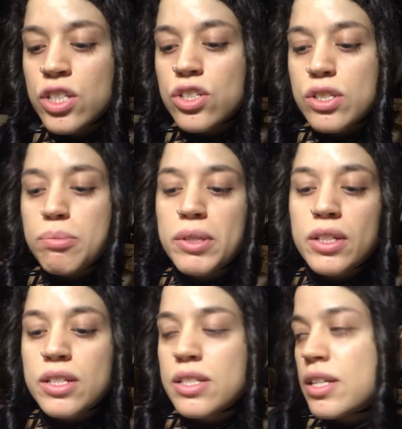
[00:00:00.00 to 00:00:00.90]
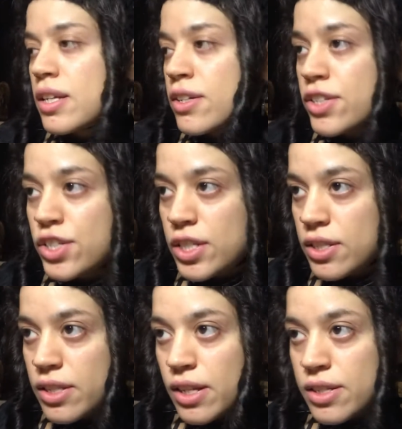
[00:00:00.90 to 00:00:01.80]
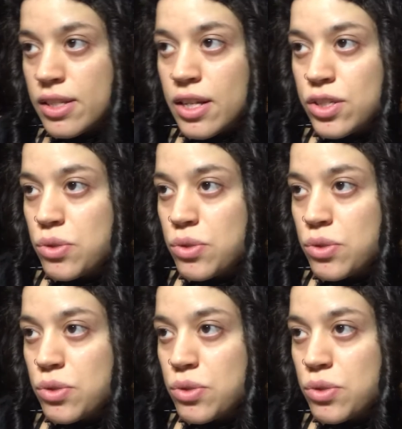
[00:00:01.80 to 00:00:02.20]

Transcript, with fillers: just because he or she says that